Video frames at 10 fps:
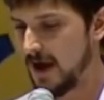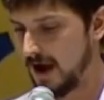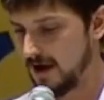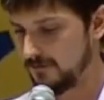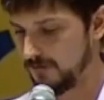
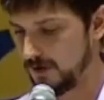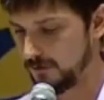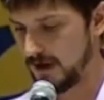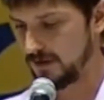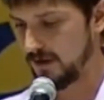
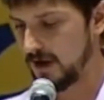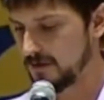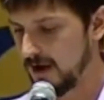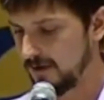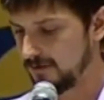When I thought
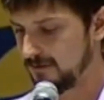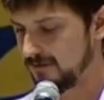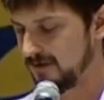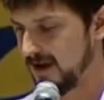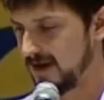about
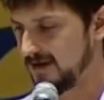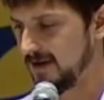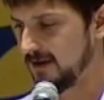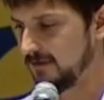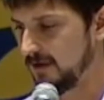the
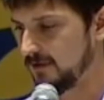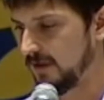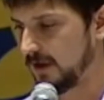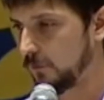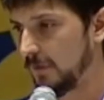idea of it, it's
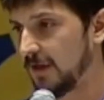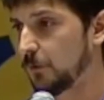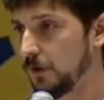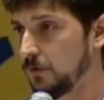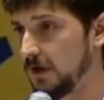like, well, that's
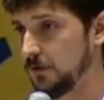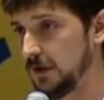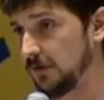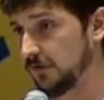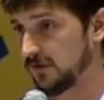what you need. You
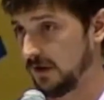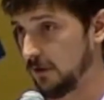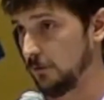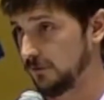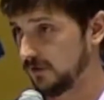need
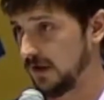skills.